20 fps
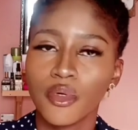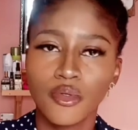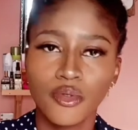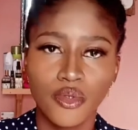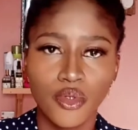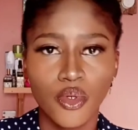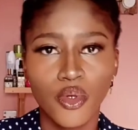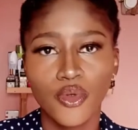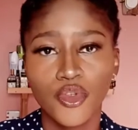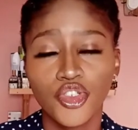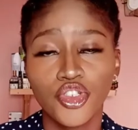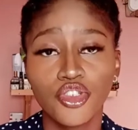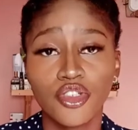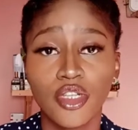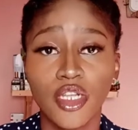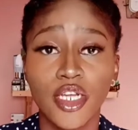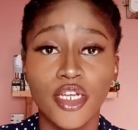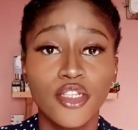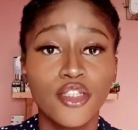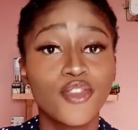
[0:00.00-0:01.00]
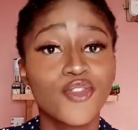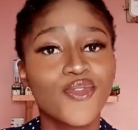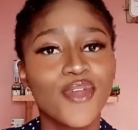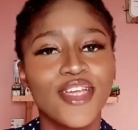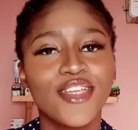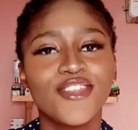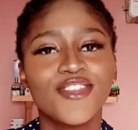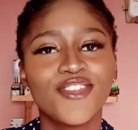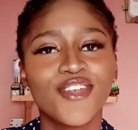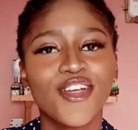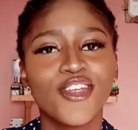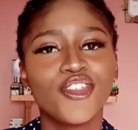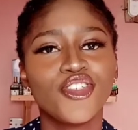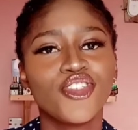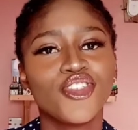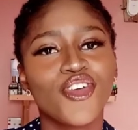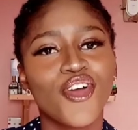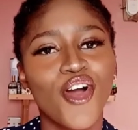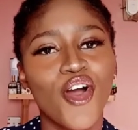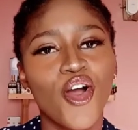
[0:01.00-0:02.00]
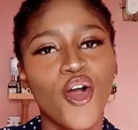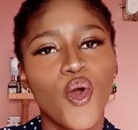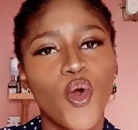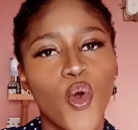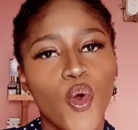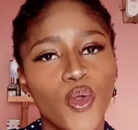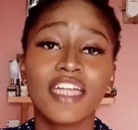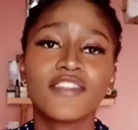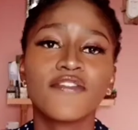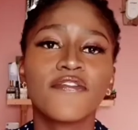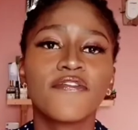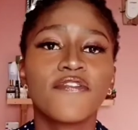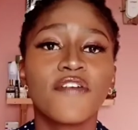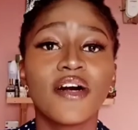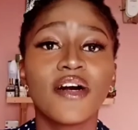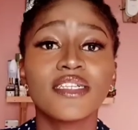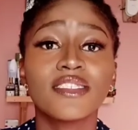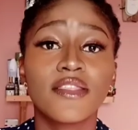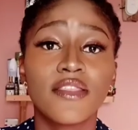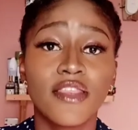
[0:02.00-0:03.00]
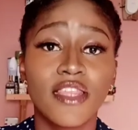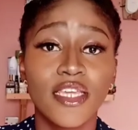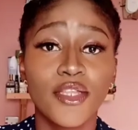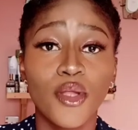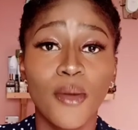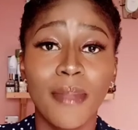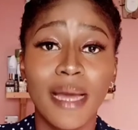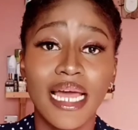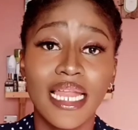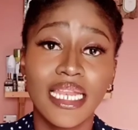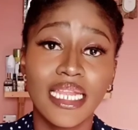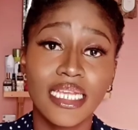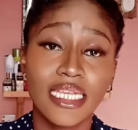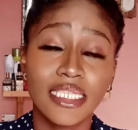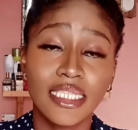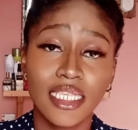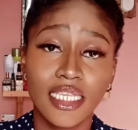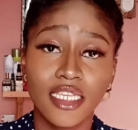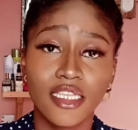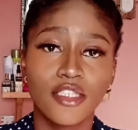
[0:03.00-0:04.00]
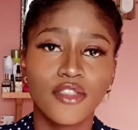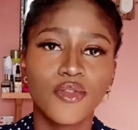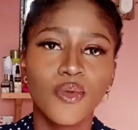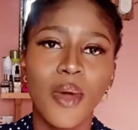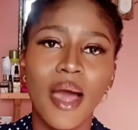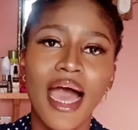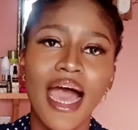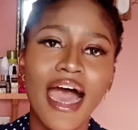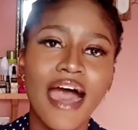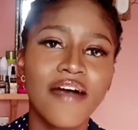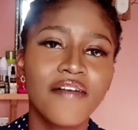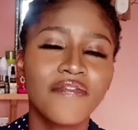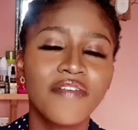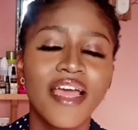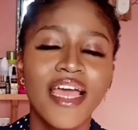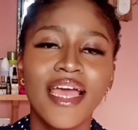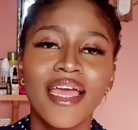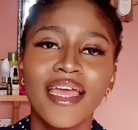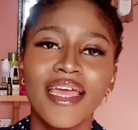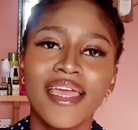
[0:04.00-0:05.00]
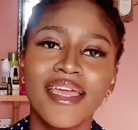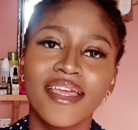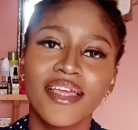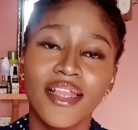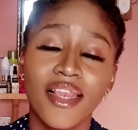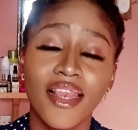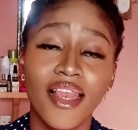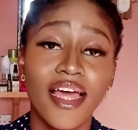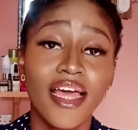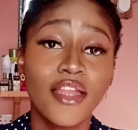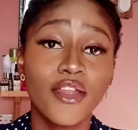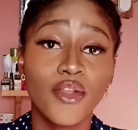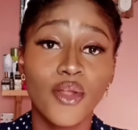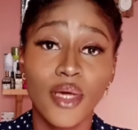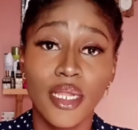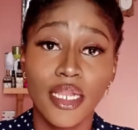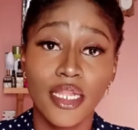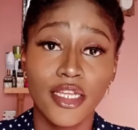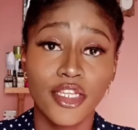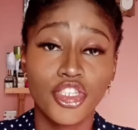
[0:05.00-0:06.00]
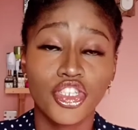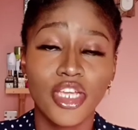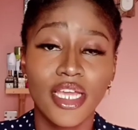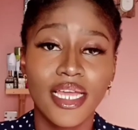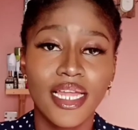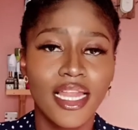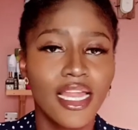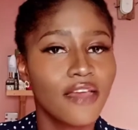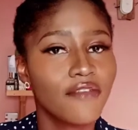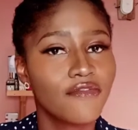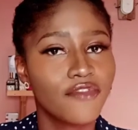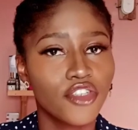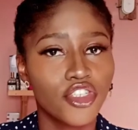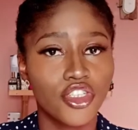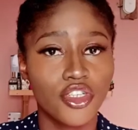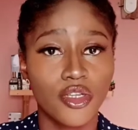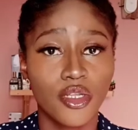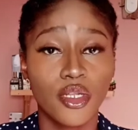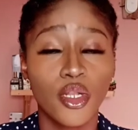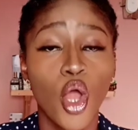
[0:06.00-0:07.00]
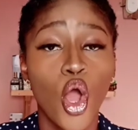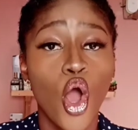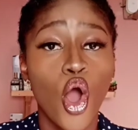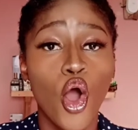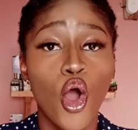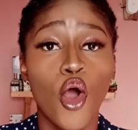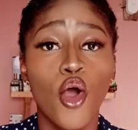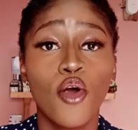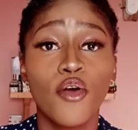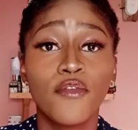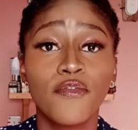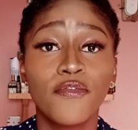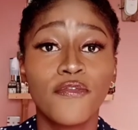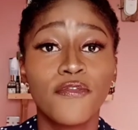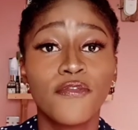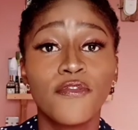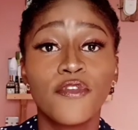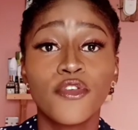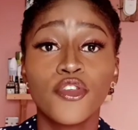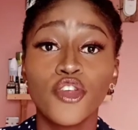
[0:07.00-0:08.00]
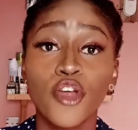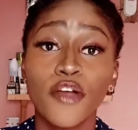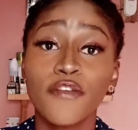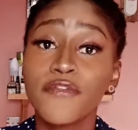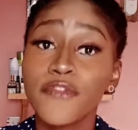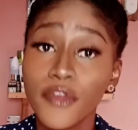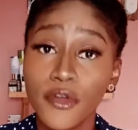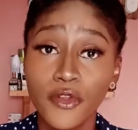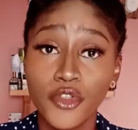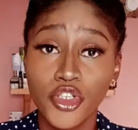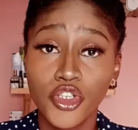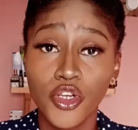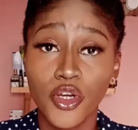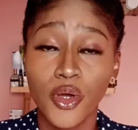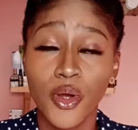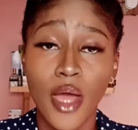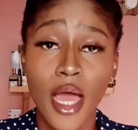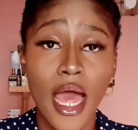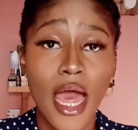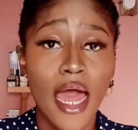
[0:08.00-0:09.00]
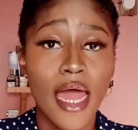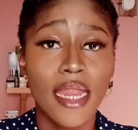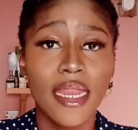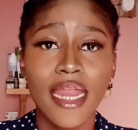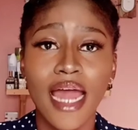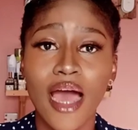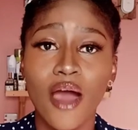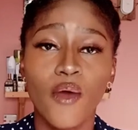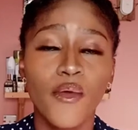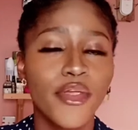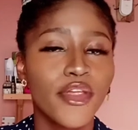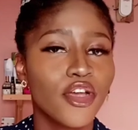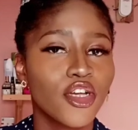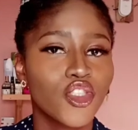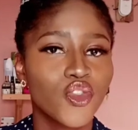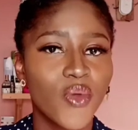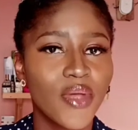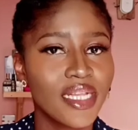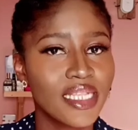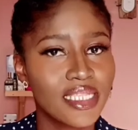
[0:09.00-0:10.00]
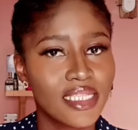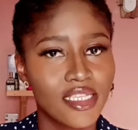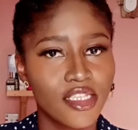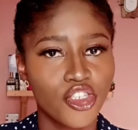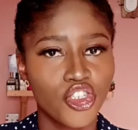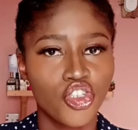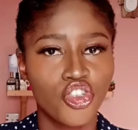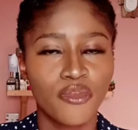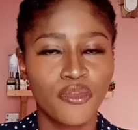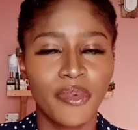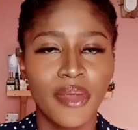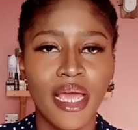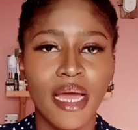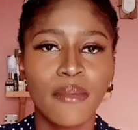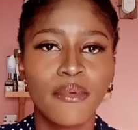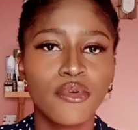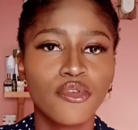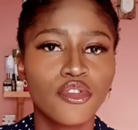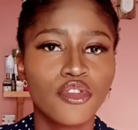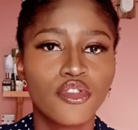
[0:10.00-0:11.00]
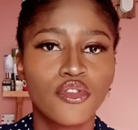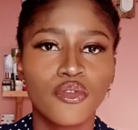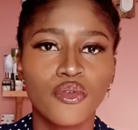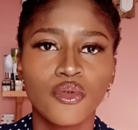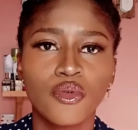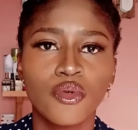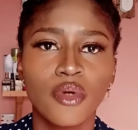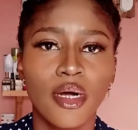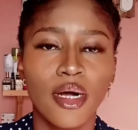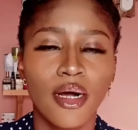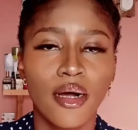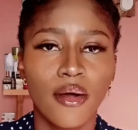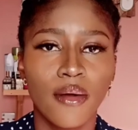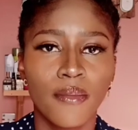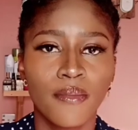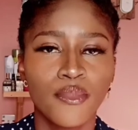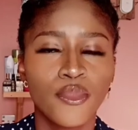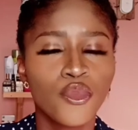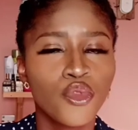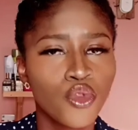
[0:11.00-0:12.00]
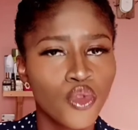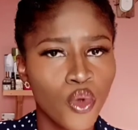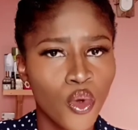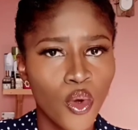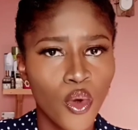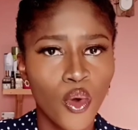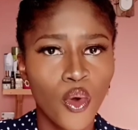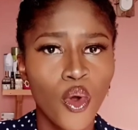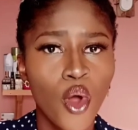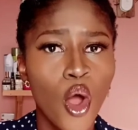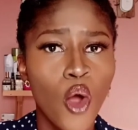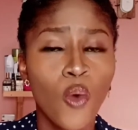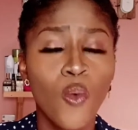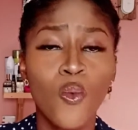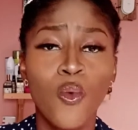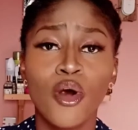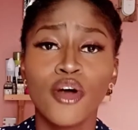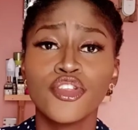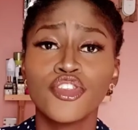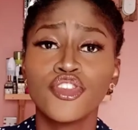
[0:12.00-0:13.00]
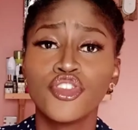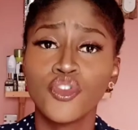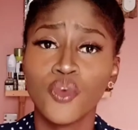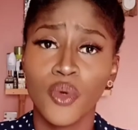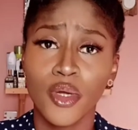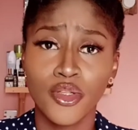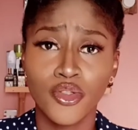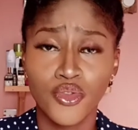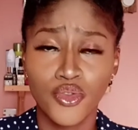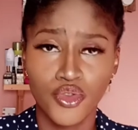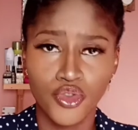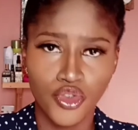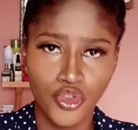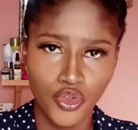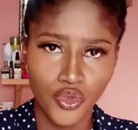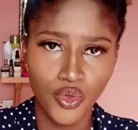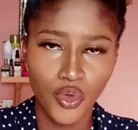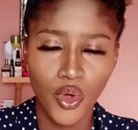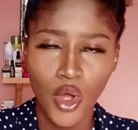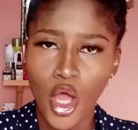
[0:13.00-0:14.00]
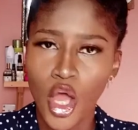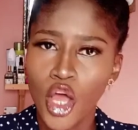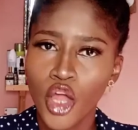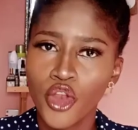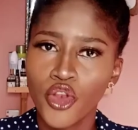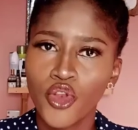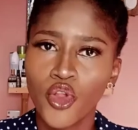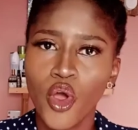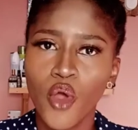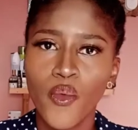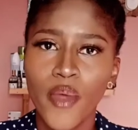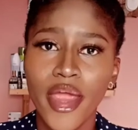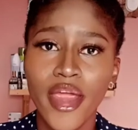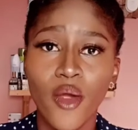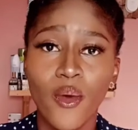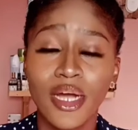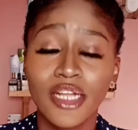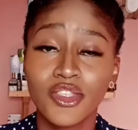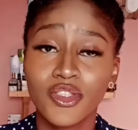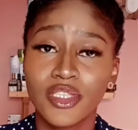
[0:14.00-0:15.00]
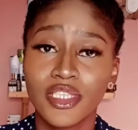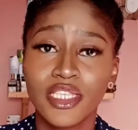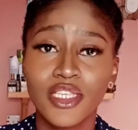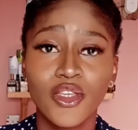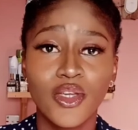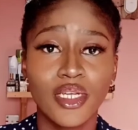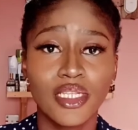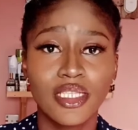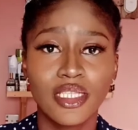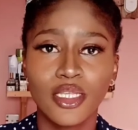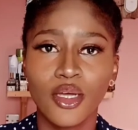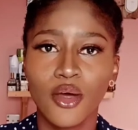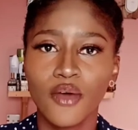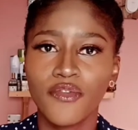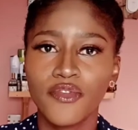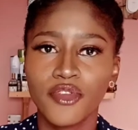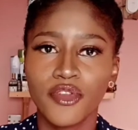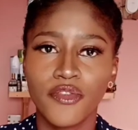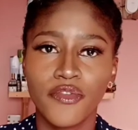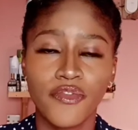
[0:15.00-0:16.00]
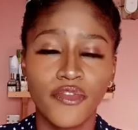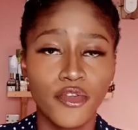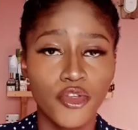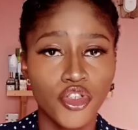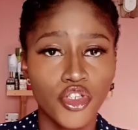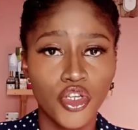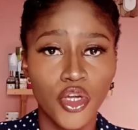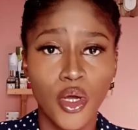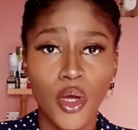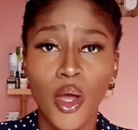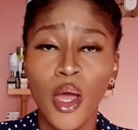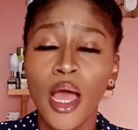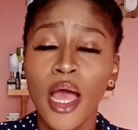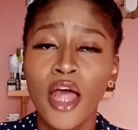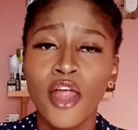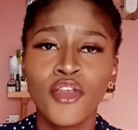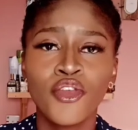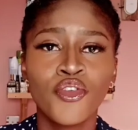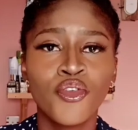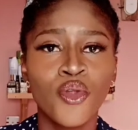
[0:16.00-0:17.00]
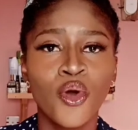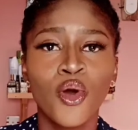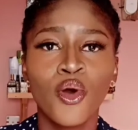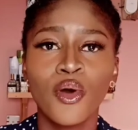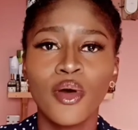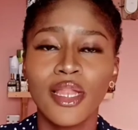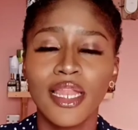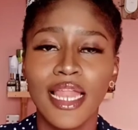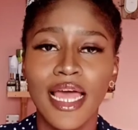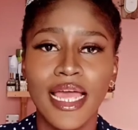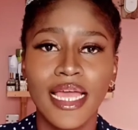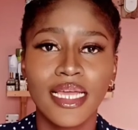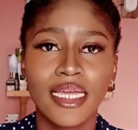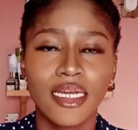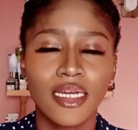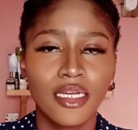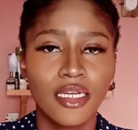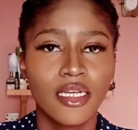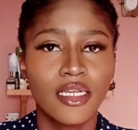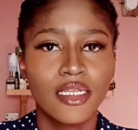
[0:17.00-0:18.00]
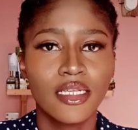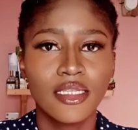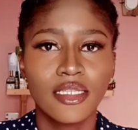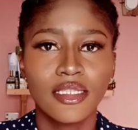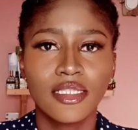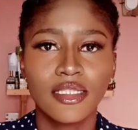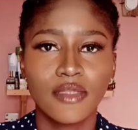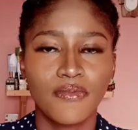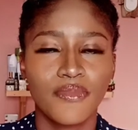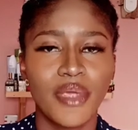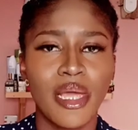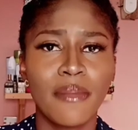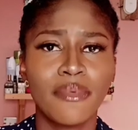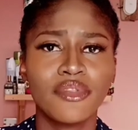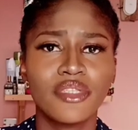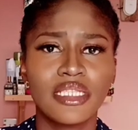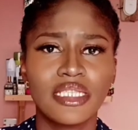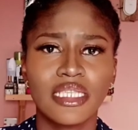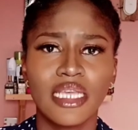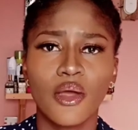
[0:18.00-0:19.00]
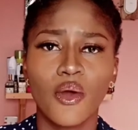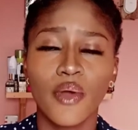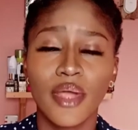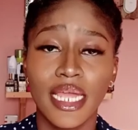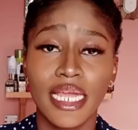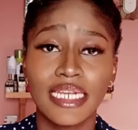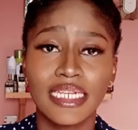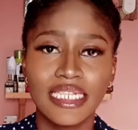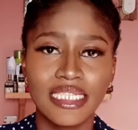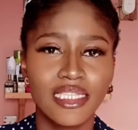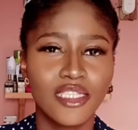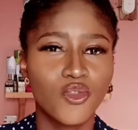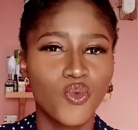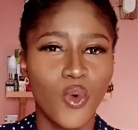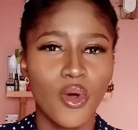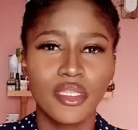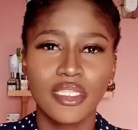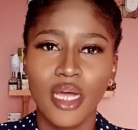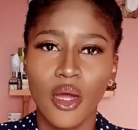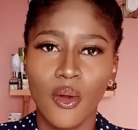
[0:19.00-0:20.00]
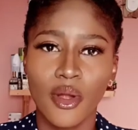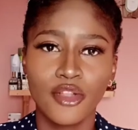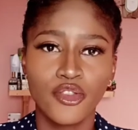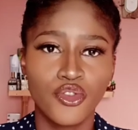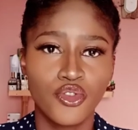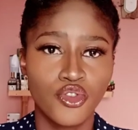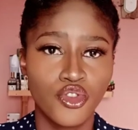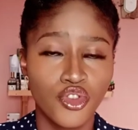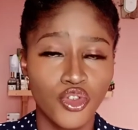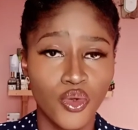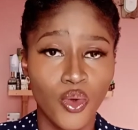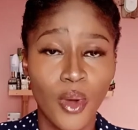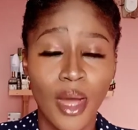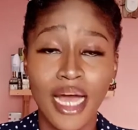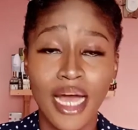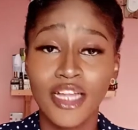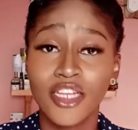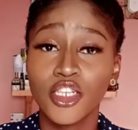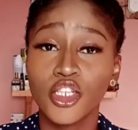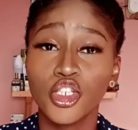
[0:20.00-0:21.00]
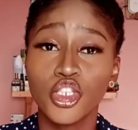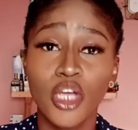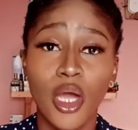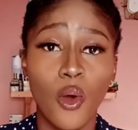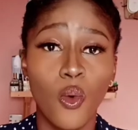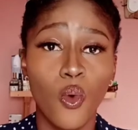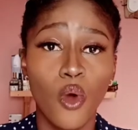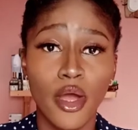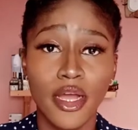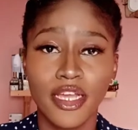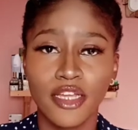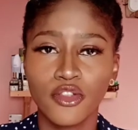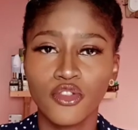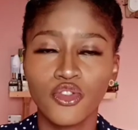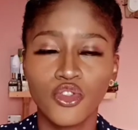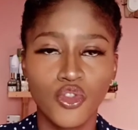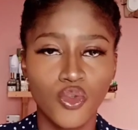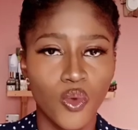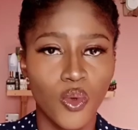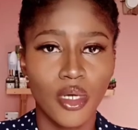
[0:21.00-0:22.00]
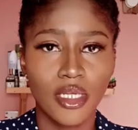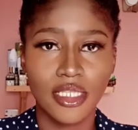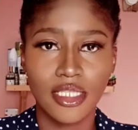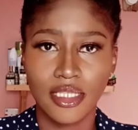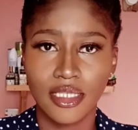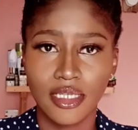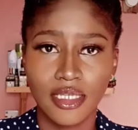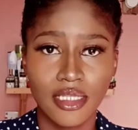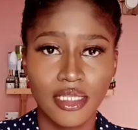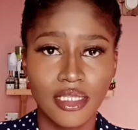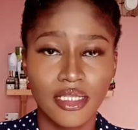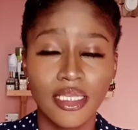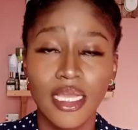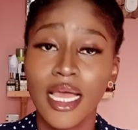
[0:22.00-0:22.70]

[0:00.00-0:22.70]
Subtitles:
No, you should learn to enjoy your own. And the first thing on my list is to have a clear knowledge, a clear vision of your future. Now, in your 20s, you should be able to know what you want to do, know where you want to see yourself in the future, know, like, be able to say, okay, this is what I want to do, and you're working towards it.